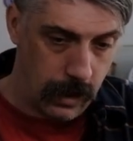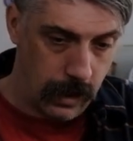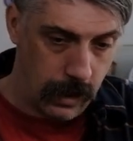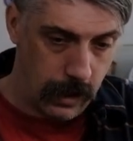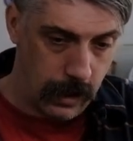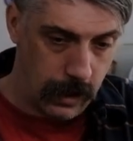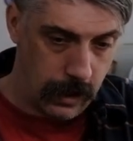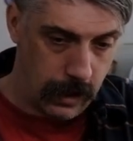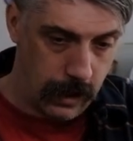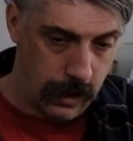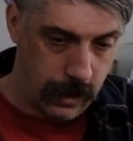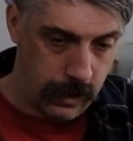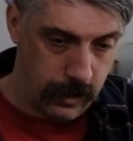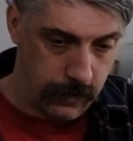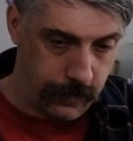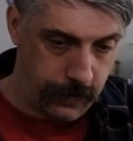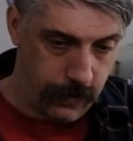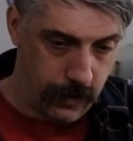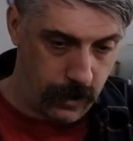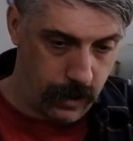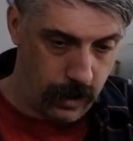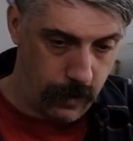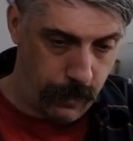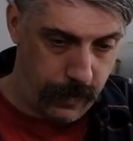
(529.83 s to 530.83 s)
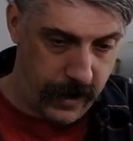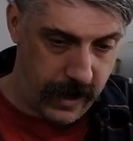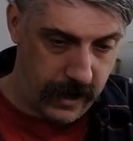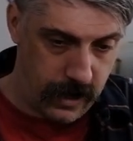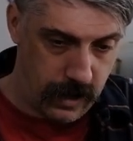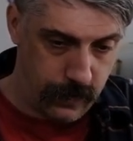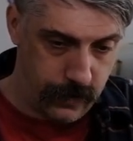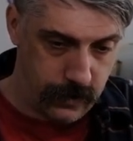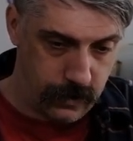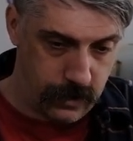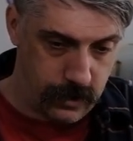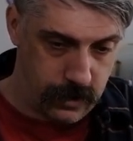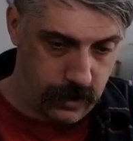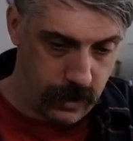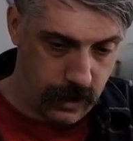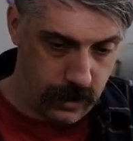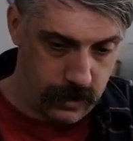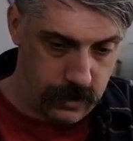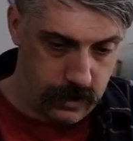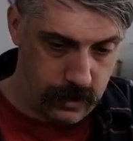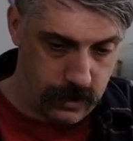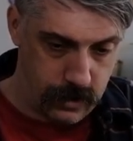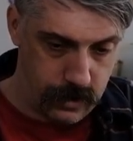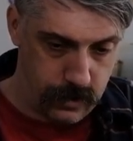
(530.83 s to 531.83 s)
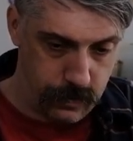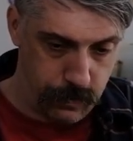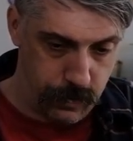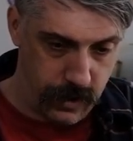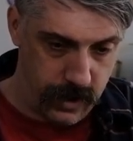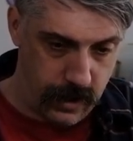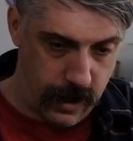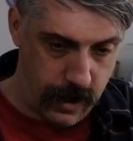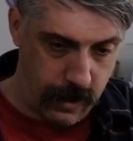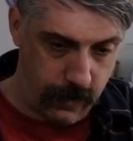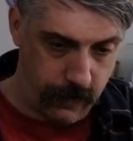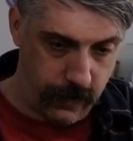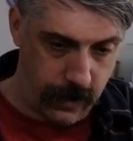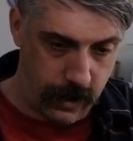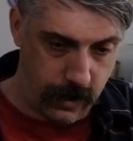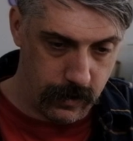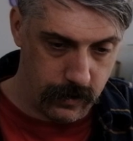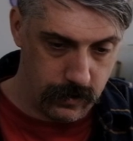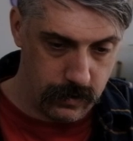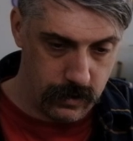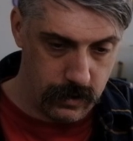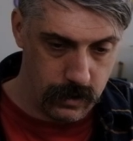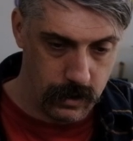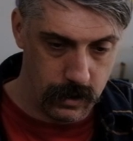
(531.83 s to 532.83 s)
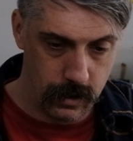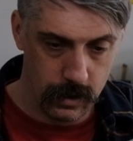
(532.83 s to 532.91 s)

and if you're on a bending wheel, just kind of spin that around,